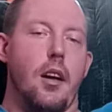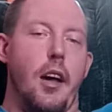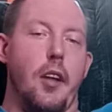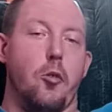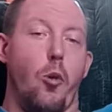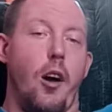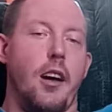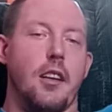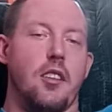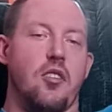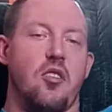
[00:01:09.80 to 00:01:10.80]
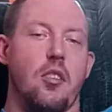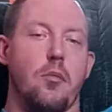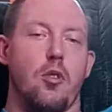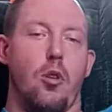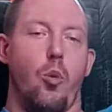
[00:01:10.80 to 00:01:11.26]
It's right in a
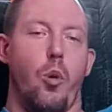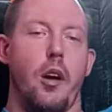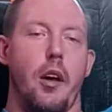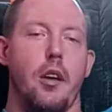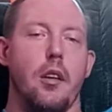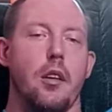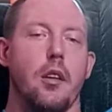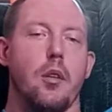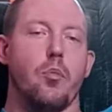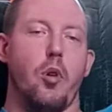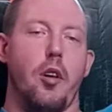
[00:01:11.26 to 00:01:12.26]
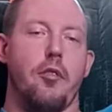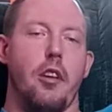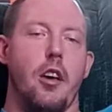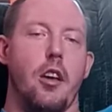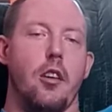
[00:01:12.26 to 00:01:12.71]
similar way, but
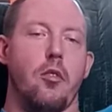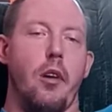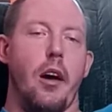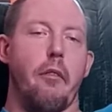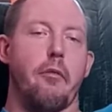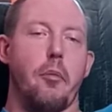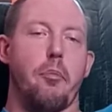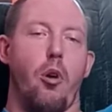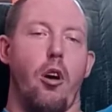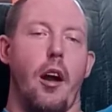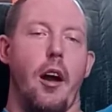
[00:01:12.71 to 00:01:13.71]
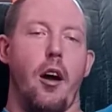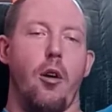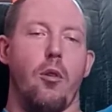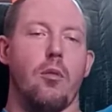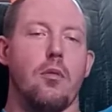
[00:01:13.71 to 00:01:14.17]
they left the part
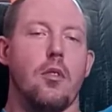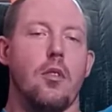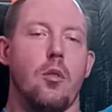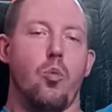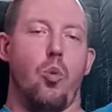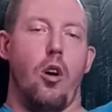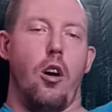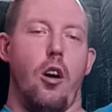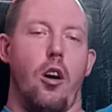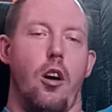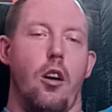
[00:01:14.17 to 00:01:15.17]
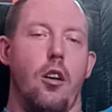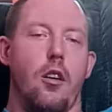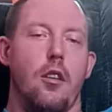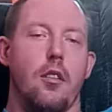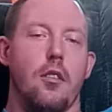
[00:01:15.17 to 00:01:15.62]
out where
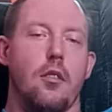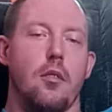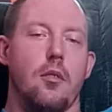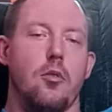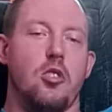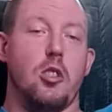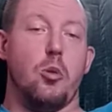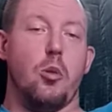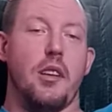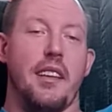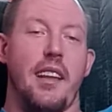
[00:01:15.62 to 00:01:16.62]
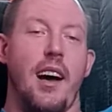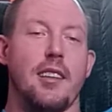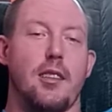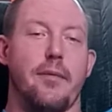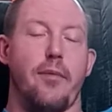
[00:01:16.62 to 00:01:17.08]
she's really
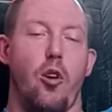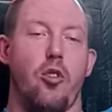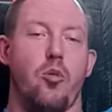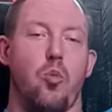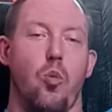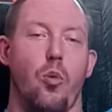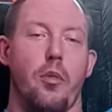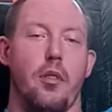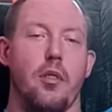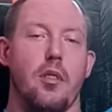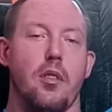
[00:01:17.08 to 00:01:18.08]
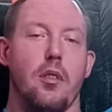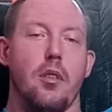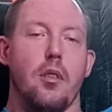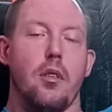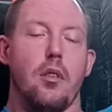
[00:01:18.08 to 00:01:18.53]
not the first woman
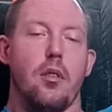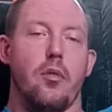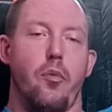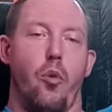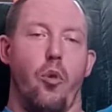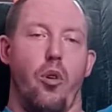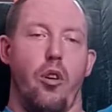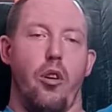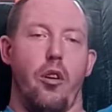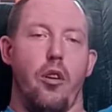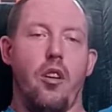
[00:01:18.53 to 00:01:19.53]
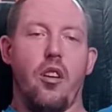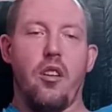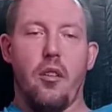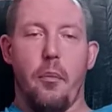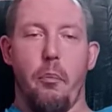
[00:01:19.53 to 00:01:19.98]
for
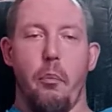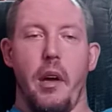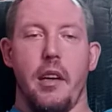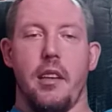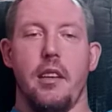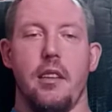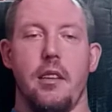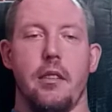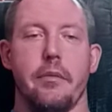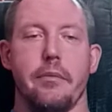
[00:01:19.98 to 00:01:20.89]
making